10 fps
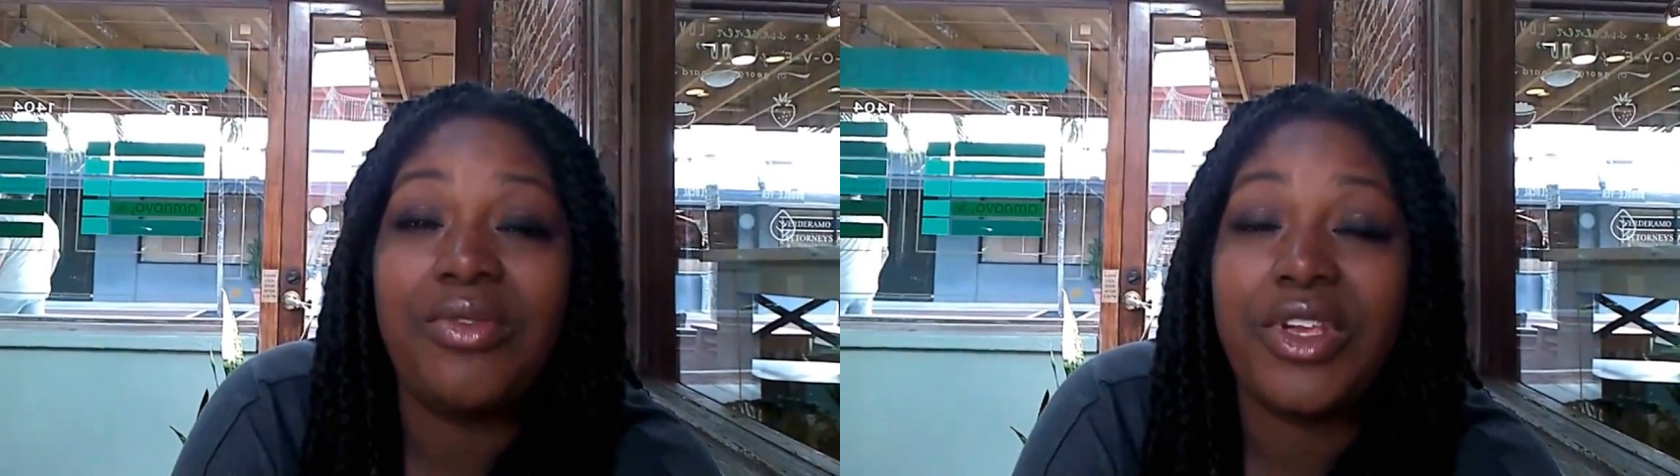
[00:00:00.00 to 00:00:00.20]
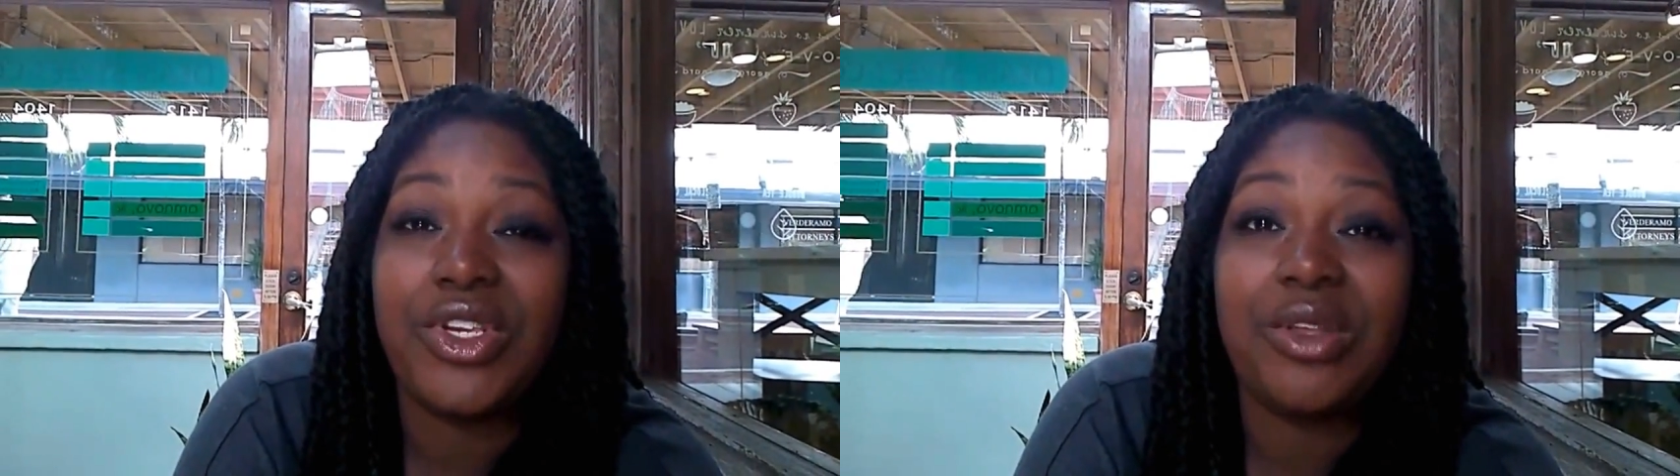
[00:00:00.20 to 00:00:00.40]

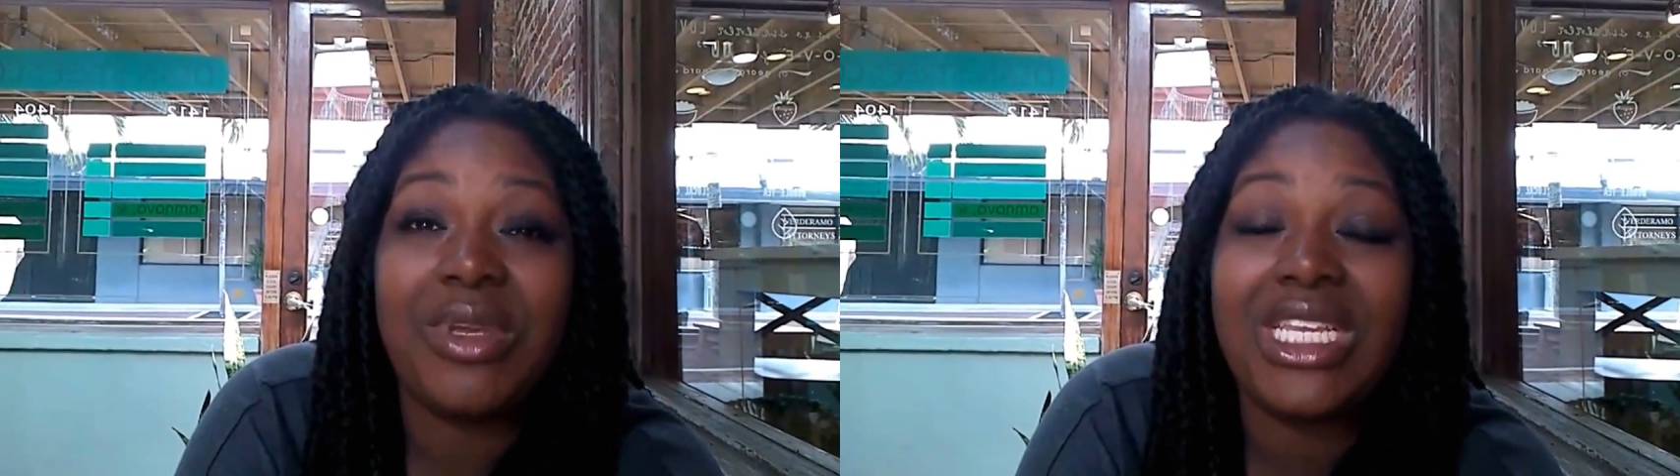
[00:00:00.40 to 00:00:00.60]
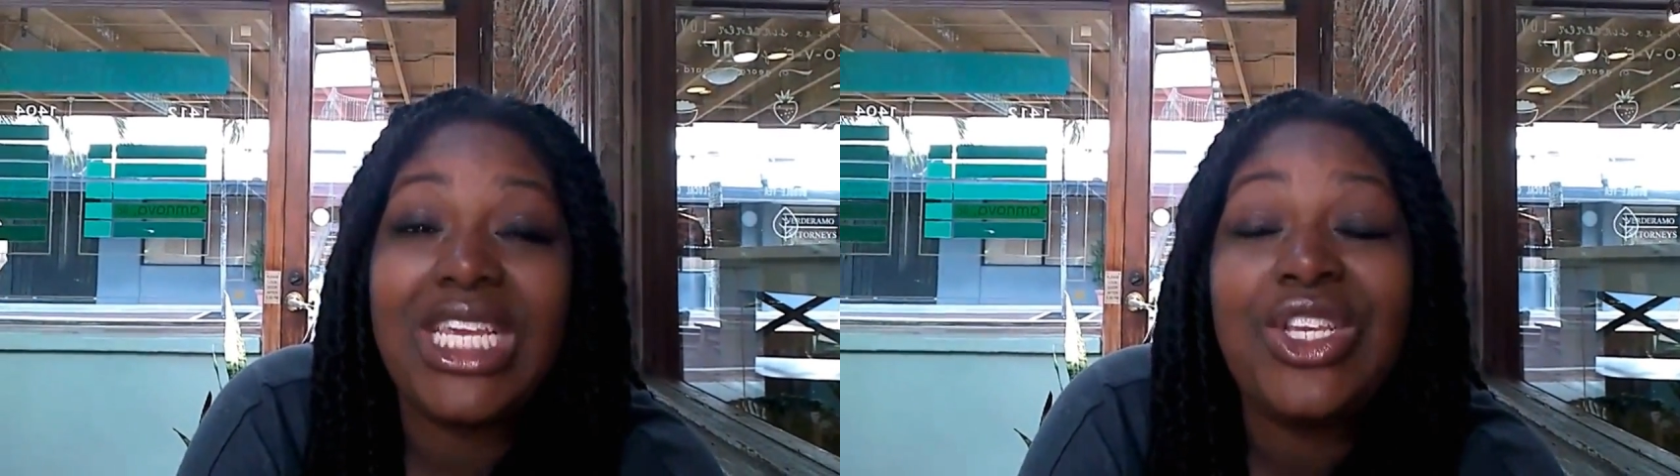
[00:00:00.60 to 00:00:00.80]
officially
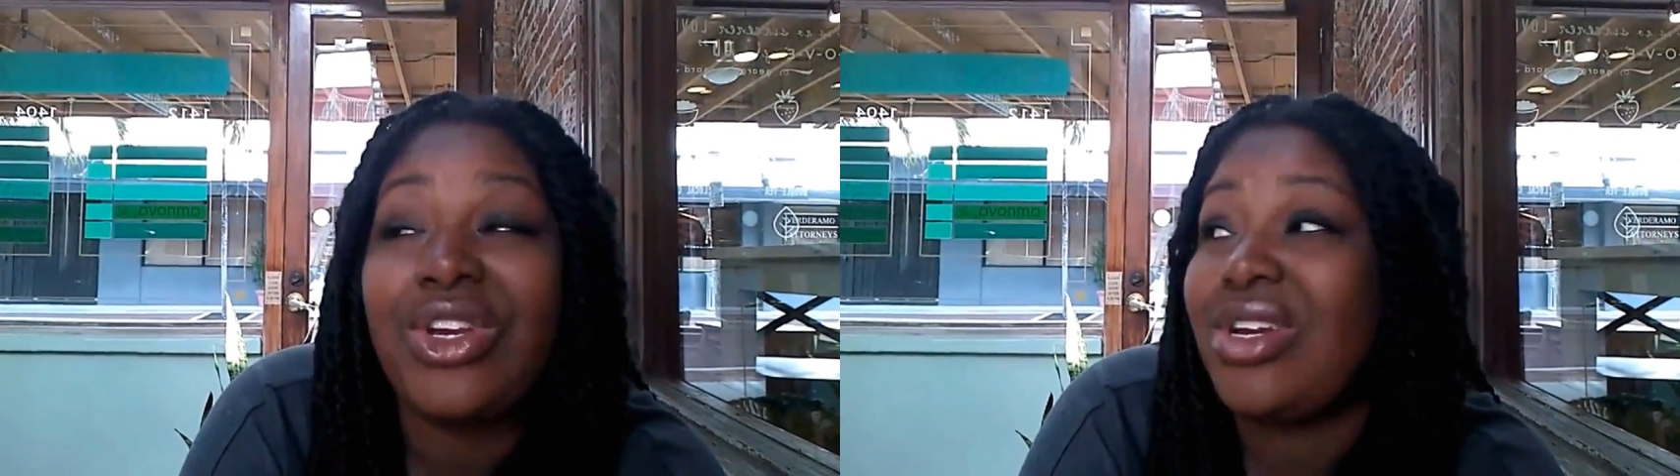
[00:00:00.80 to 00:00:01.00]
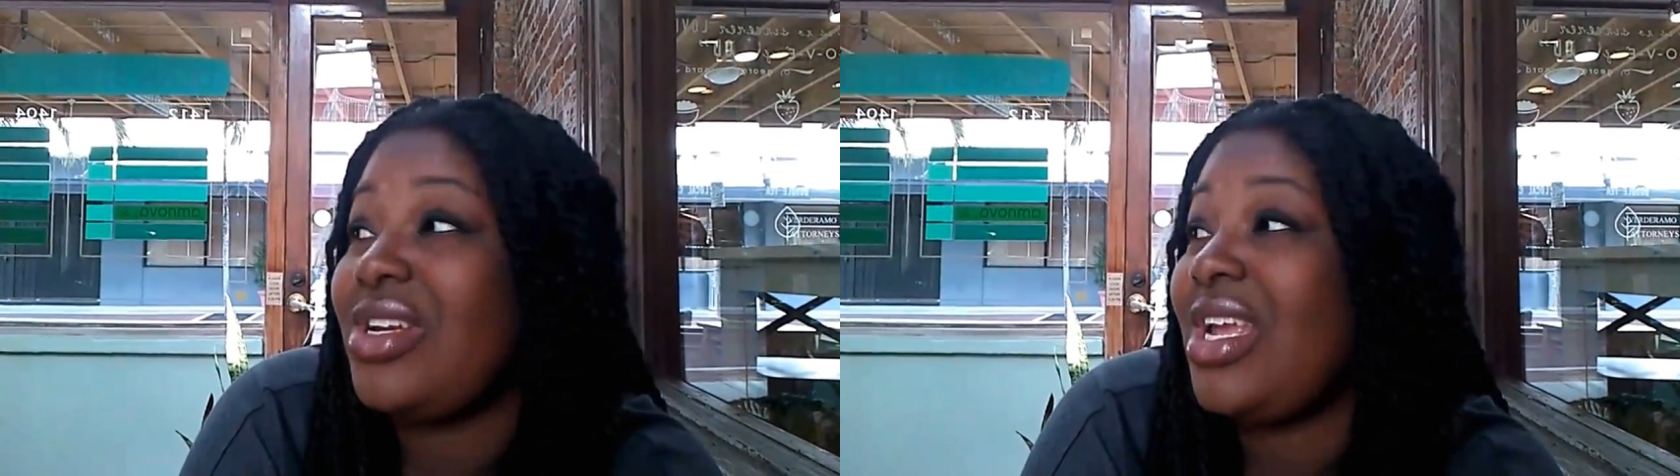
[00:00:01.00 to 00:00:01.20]
be a teacher,